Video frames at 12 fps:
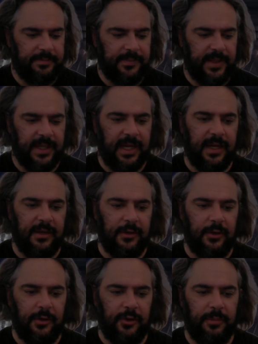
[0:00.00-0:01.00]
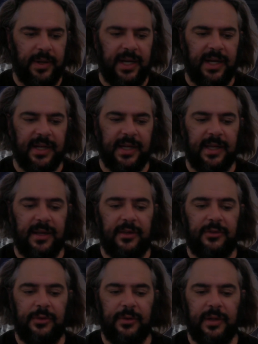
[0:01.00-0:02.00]
Again, you might not get
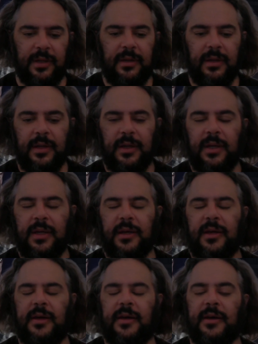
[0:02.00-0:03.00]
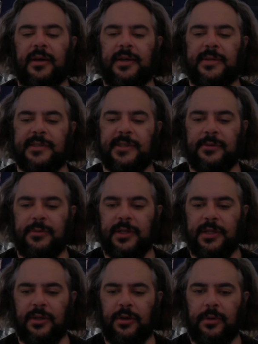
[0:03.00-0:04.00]
into it until
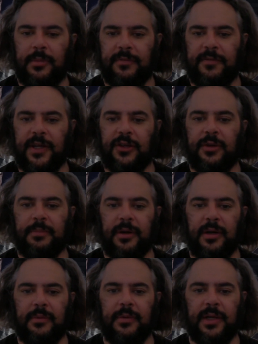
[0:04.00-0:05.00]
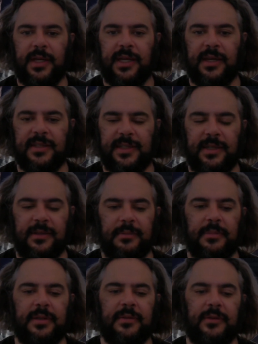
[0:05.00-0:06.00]
really the home invasion part really kicks in,
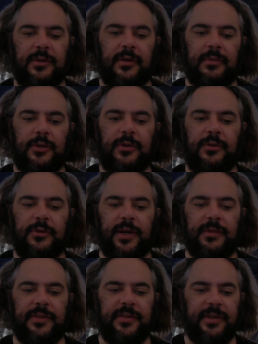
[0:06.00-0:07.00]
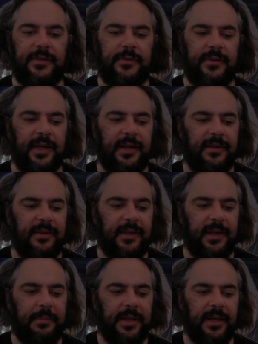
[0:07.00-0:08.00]
but you do have to sit through that
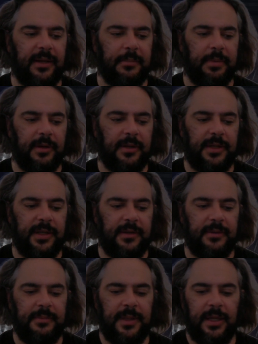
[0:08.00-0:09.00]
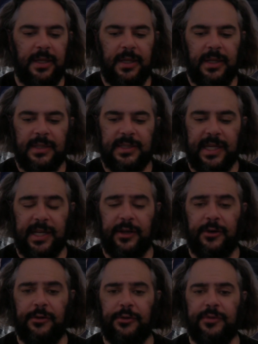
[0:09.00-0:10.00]
beginning part there to get
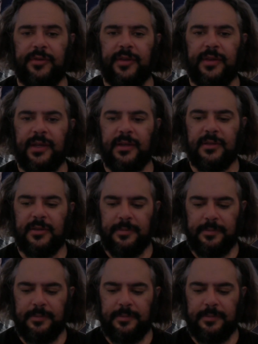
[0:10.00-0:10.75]
introduced to things.